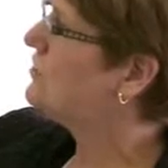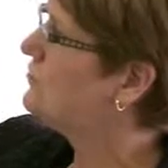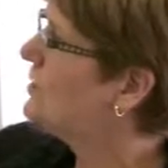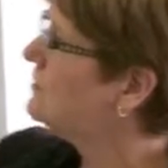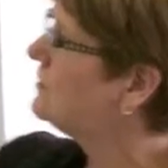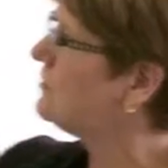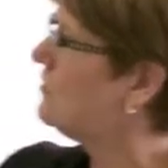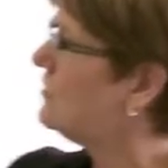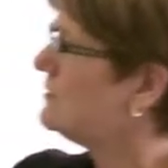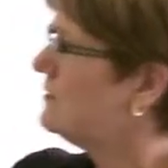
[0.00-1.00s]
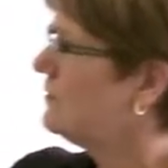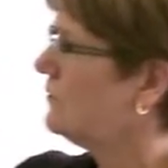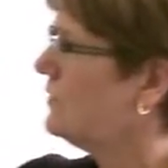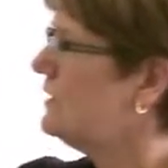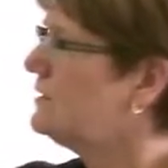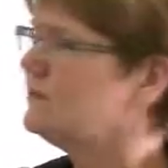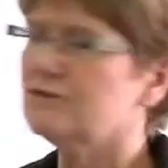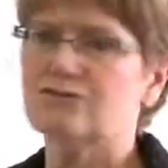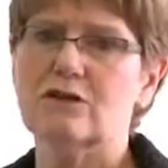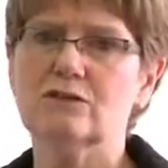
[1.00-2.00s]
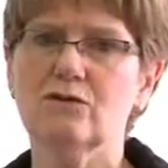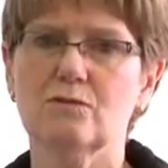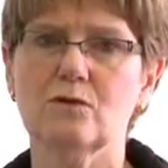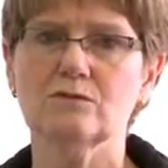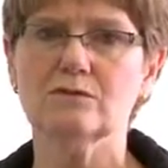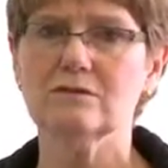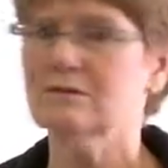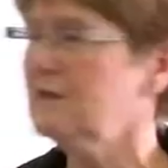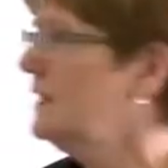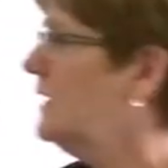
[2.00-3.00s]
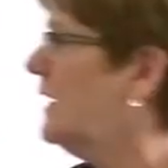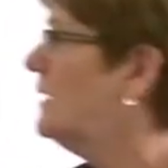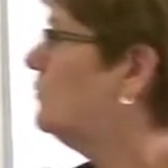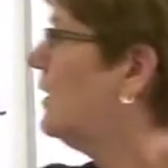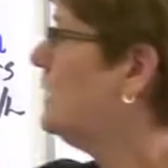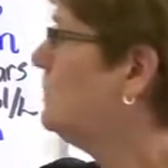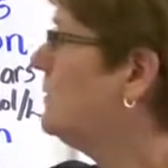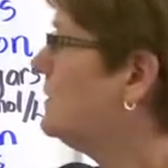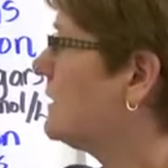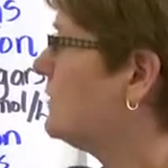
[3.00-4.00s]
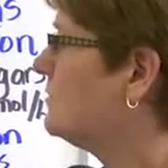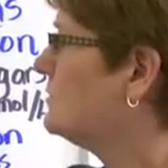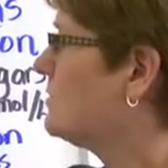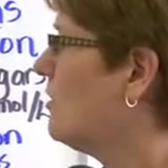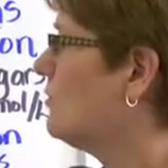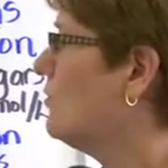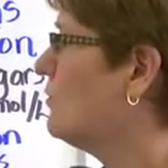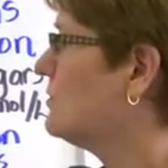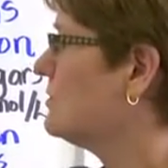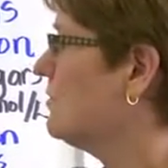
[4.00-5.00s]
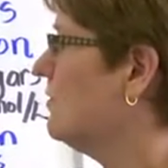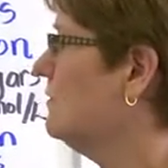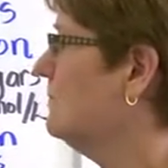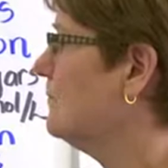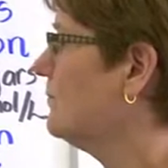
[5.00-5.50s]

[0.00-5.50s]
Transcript: stresses cause the release of stress hormones. And one in particular is called cortisol.